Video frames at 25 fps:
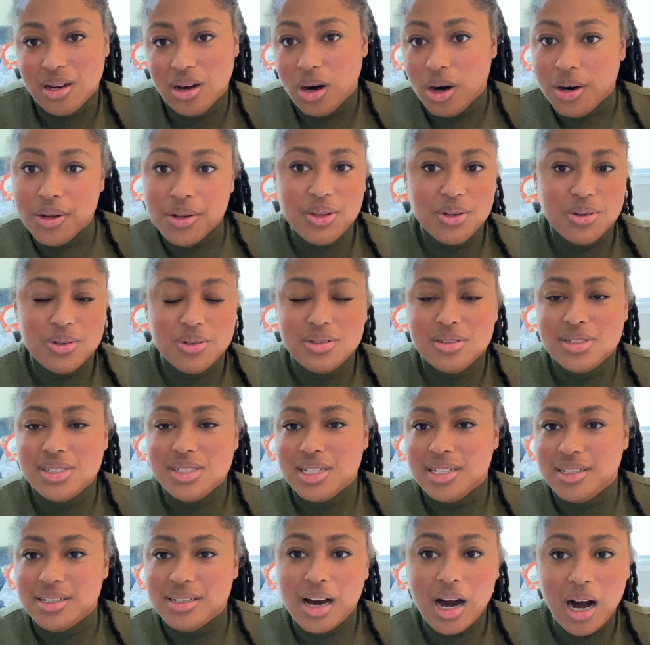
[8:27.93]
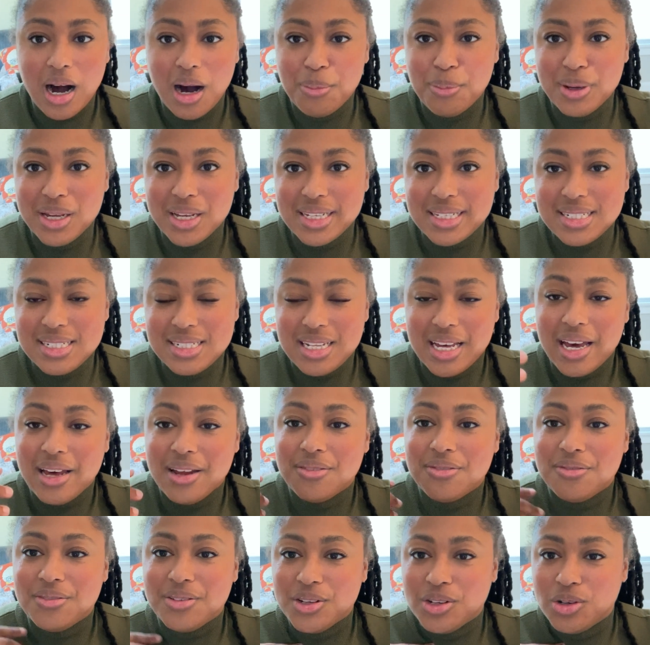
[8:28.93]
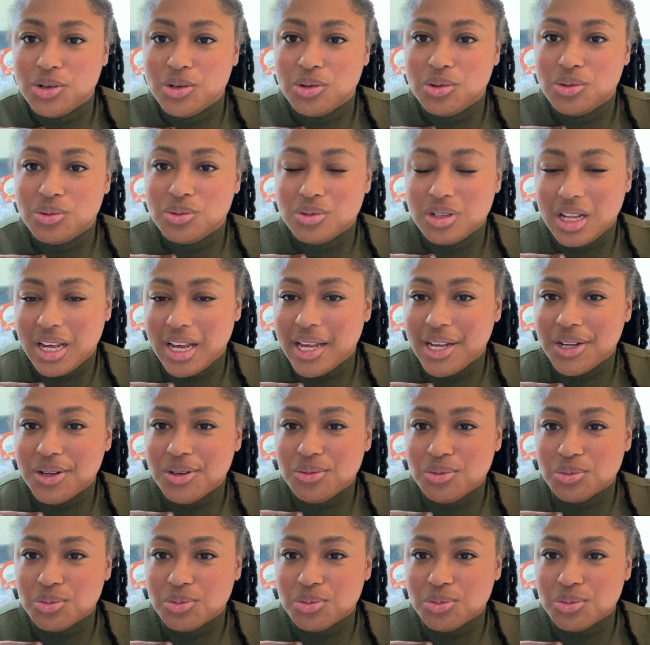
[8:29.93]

authors and topics that feel like